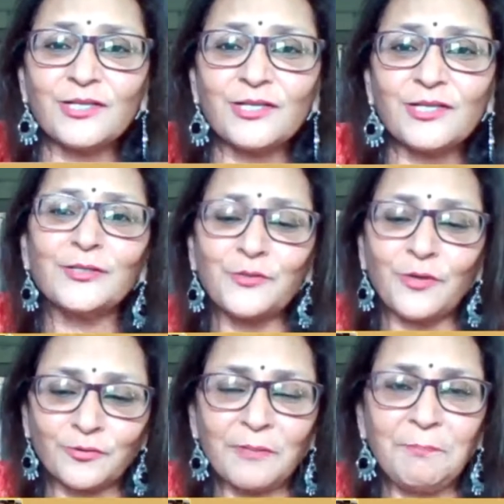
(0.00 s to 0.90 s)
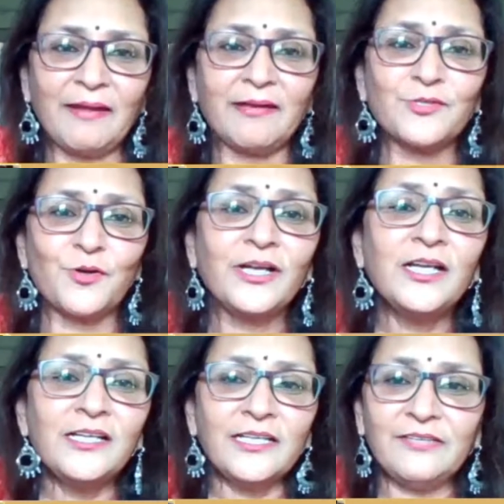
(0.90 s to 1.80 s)
wanting to talk to the parents, or
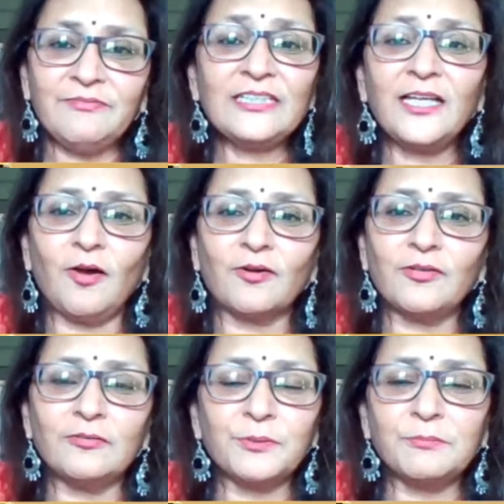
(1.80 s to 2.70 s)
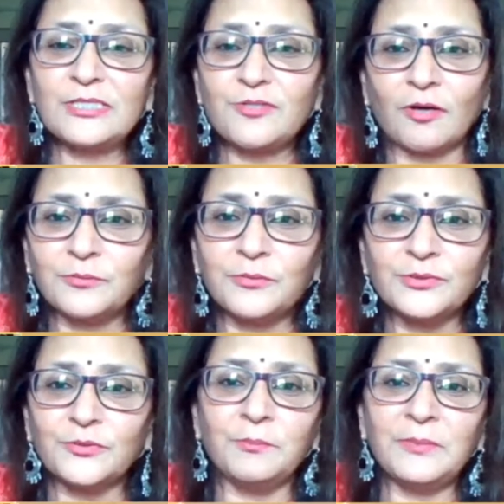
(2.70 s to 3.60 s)
even in the lockdown probably talk to
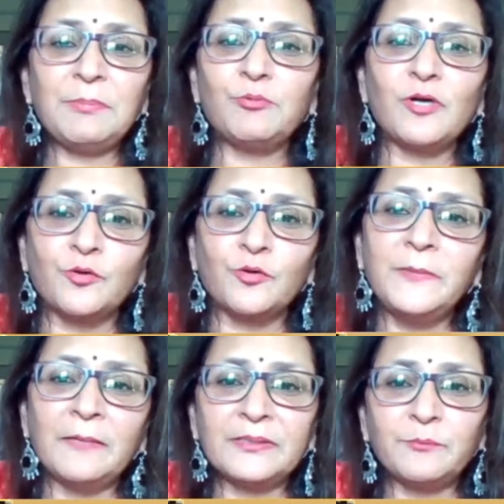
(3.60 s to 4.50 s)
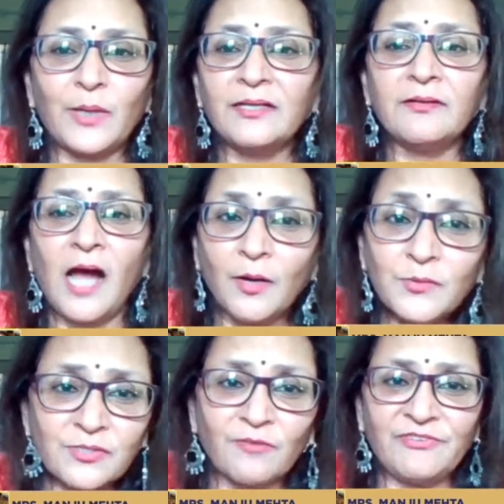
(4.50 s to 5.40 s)
so many people who are cooped up in one house
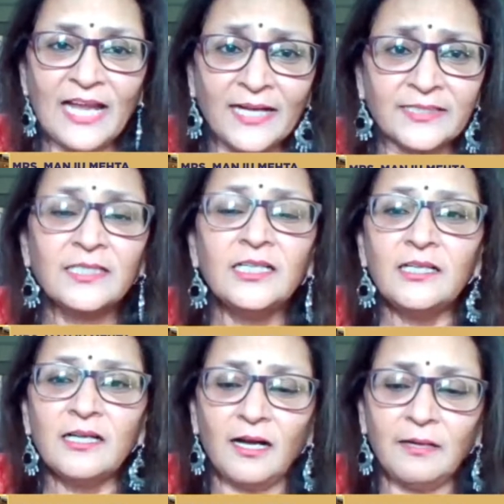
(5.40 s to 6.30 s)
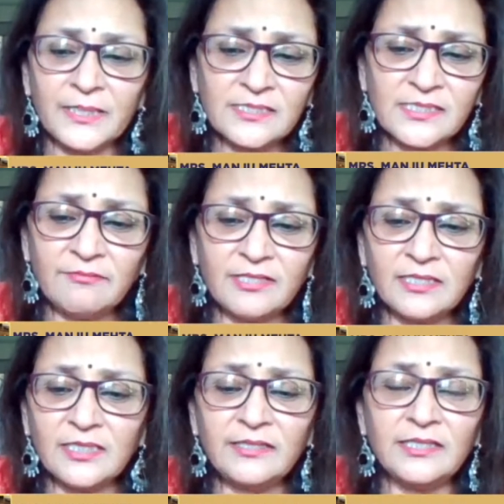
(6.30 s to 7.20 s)
or flat, because they
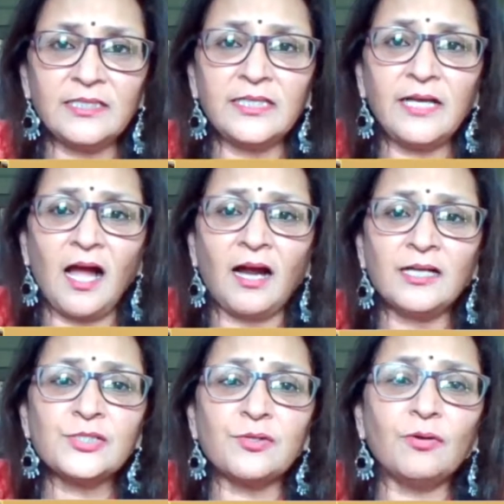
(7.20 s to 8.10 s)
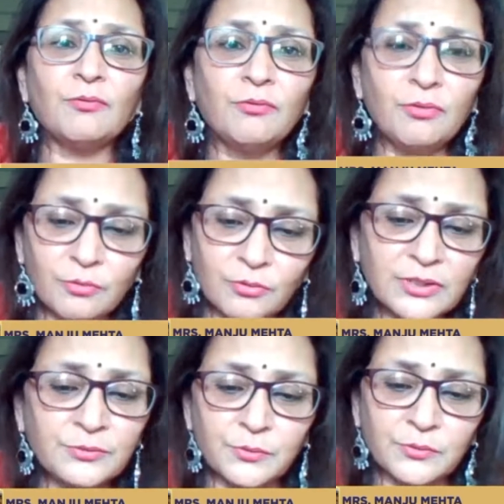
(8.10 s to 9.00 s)
really are so
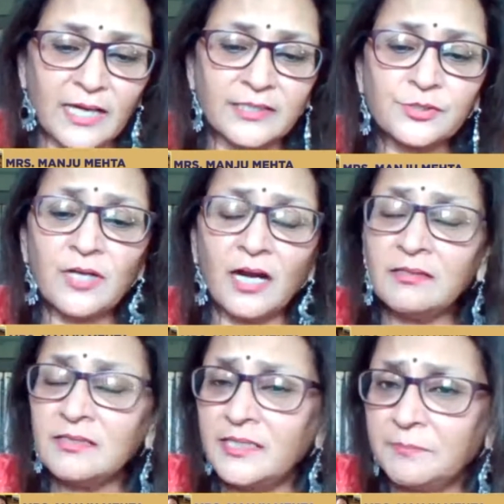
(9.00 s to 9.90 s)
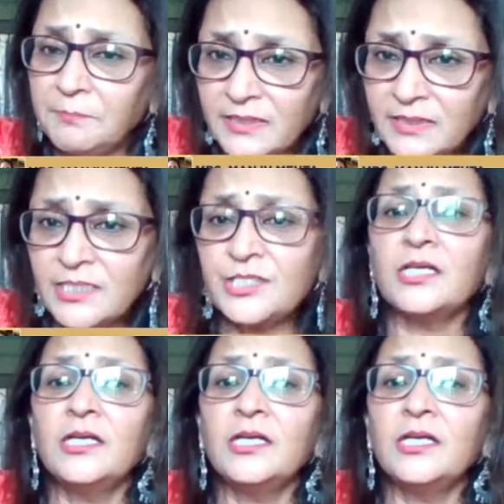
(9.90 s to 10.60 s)
glued to that. So diminished,